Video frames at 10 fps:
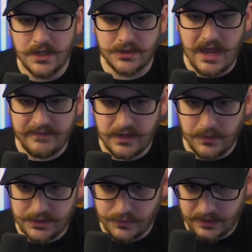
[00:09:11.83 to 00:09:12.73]
So having it
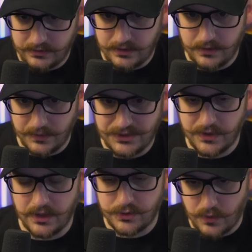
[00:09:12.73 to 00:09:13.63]

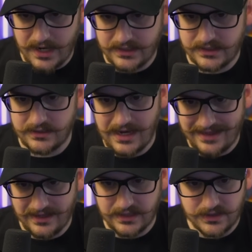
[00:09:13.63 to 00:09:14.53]
re-triggered twice,
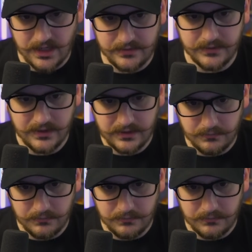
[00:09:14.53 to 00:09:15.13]
I think that's good.